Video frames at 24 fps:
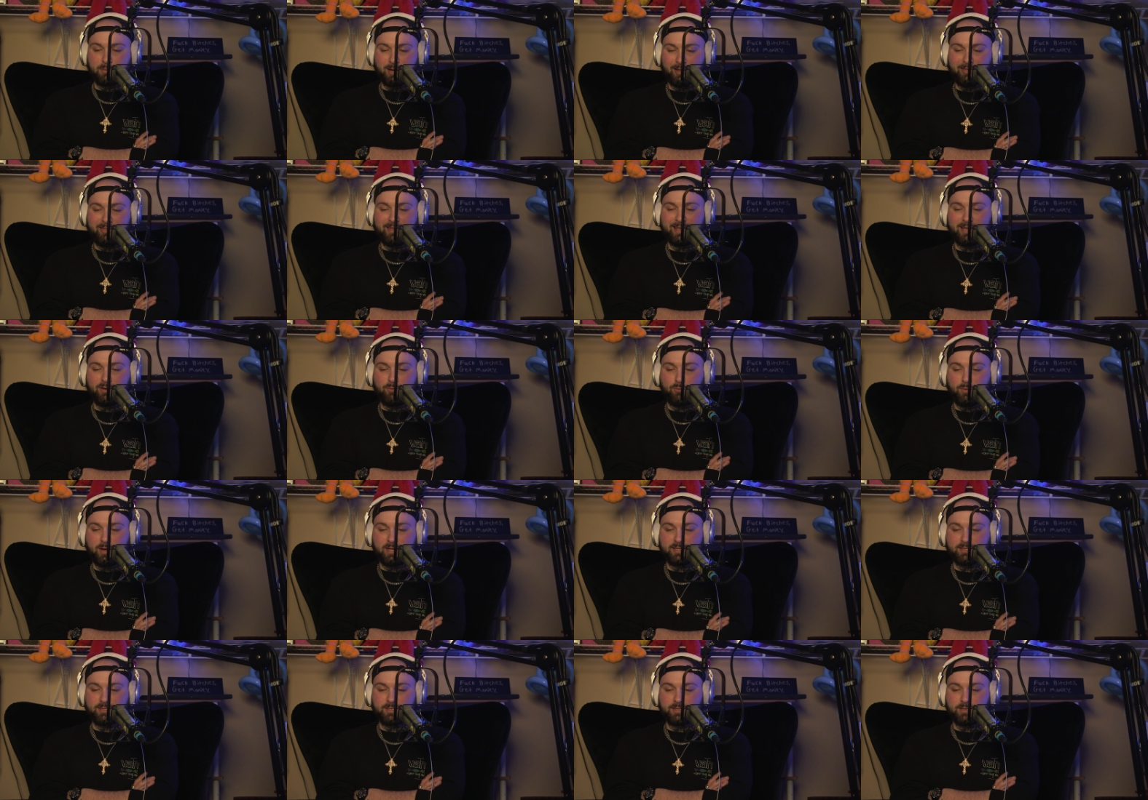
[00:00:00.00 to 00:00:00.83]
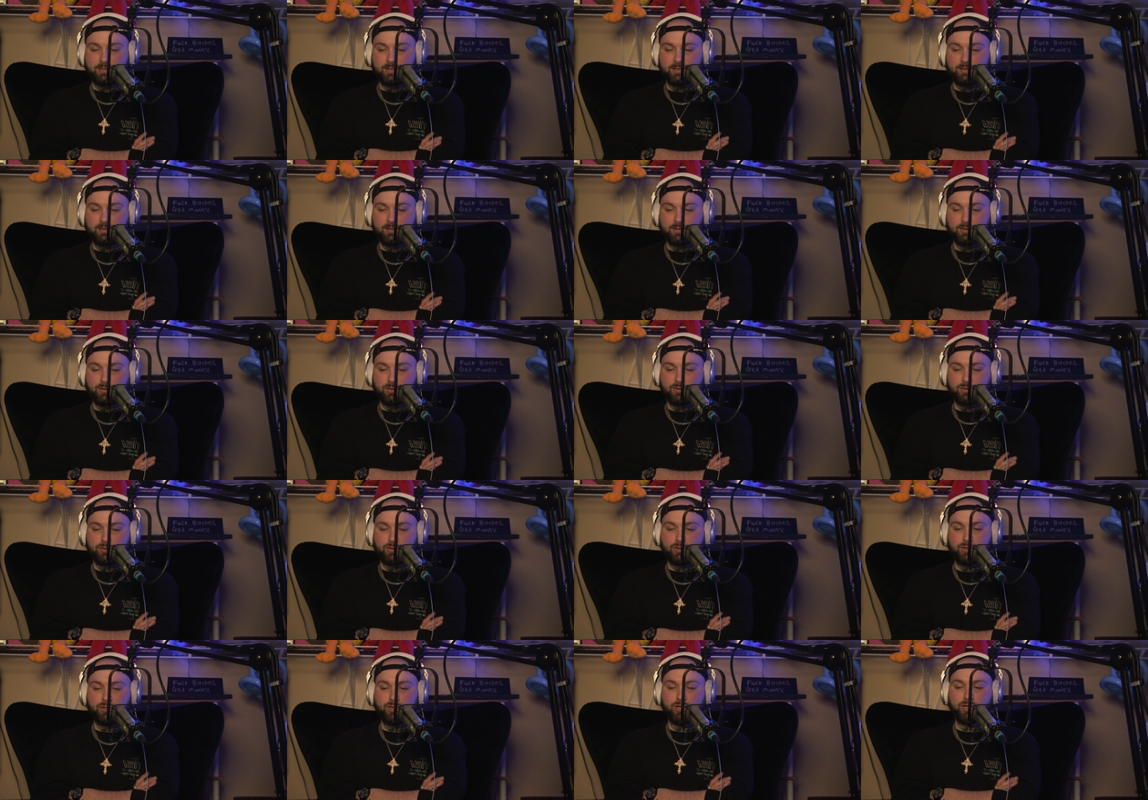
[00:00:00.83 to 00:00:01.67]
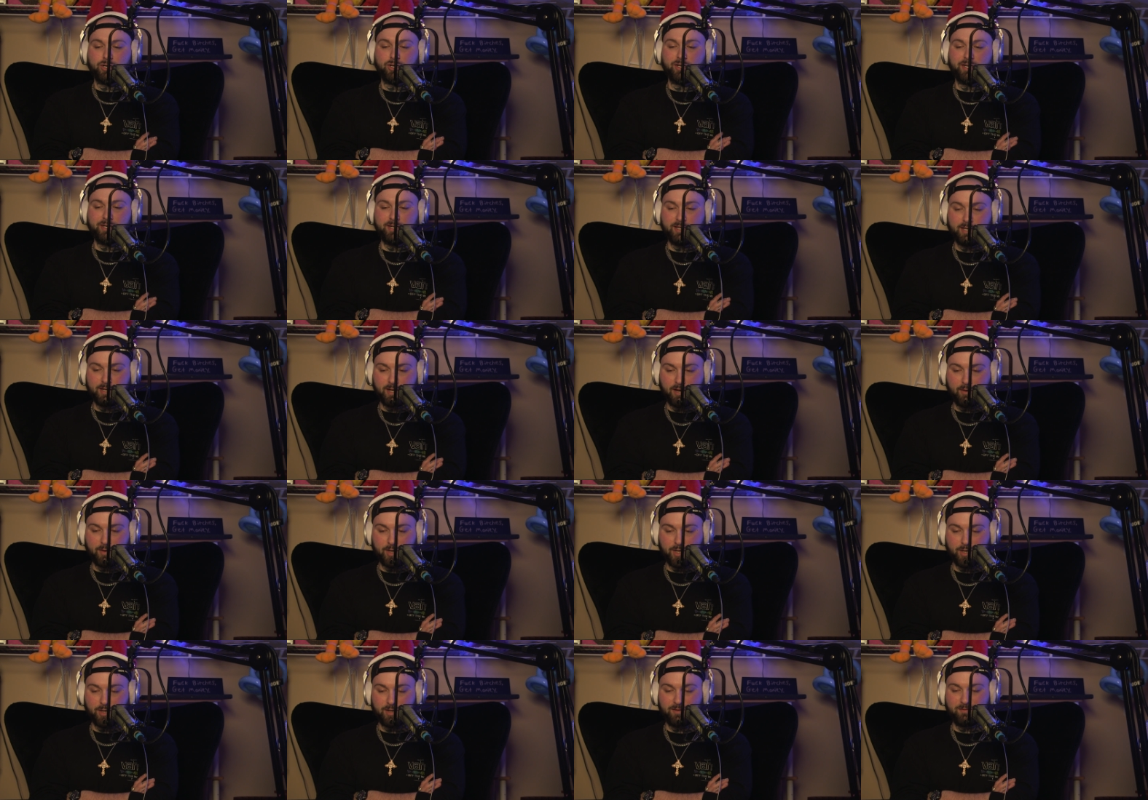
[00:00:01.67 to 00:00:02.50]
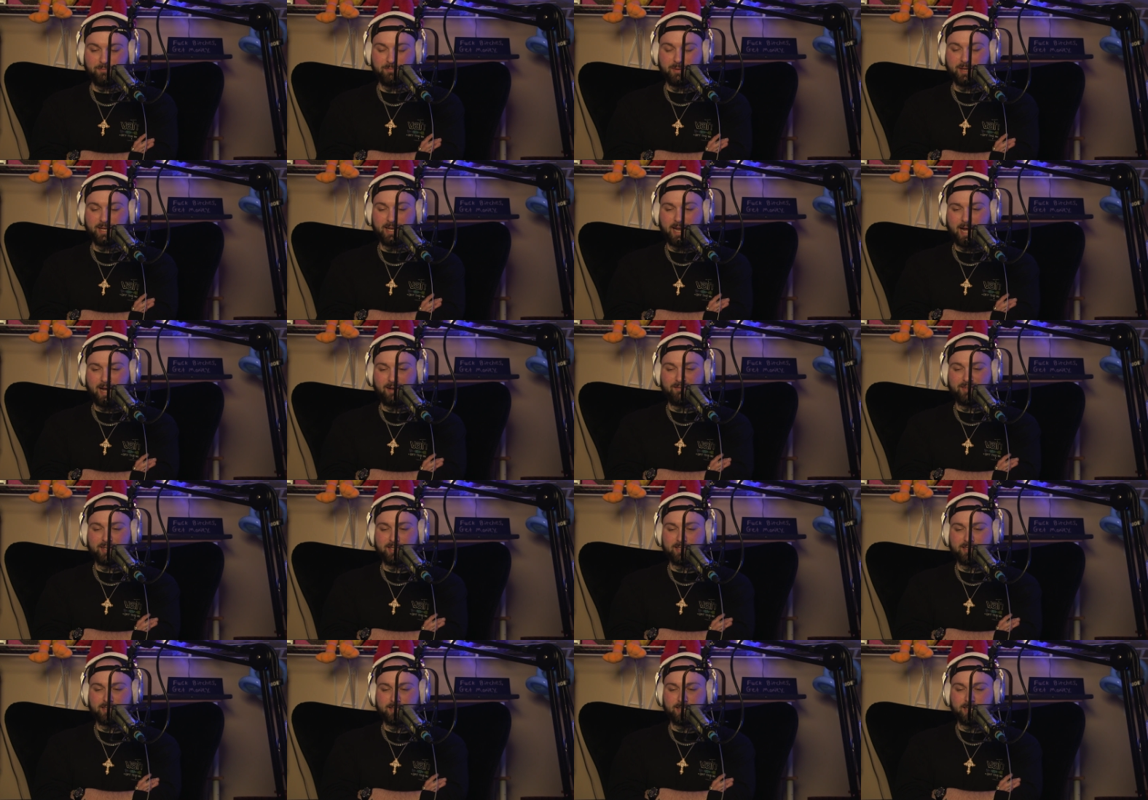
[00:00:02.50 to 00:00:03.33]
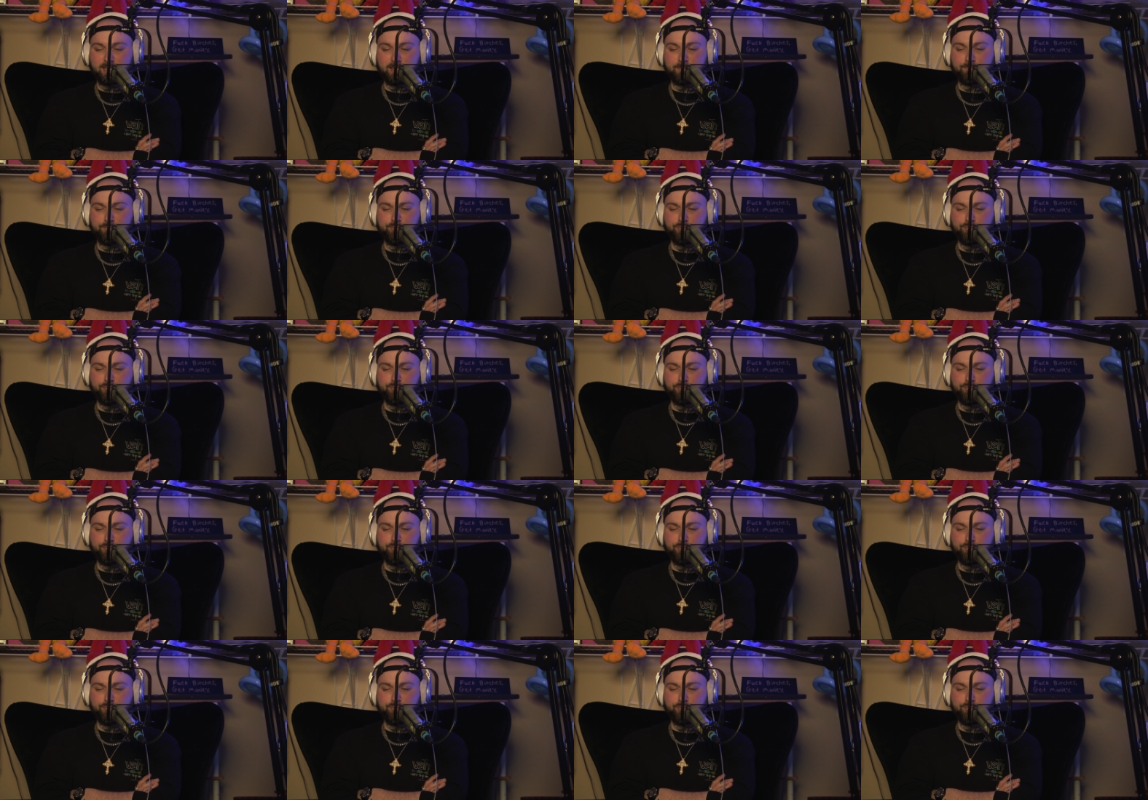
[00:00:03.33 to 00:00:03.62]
I think it went good. You know, it could have been obviously